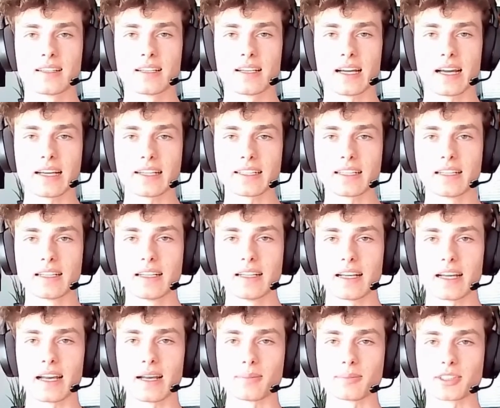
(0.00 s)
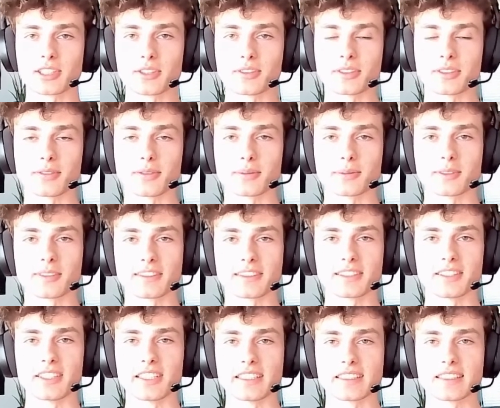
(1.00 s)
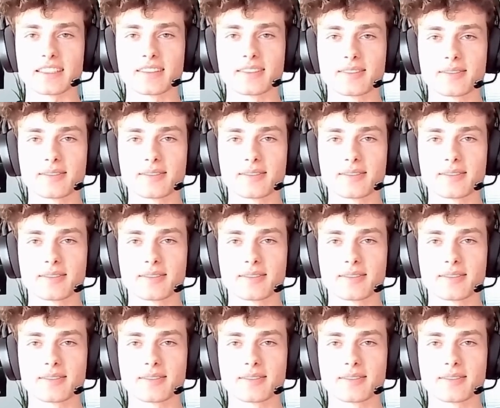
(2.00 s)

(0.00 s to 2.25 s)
Hi, I'm Jonas from Switzerland.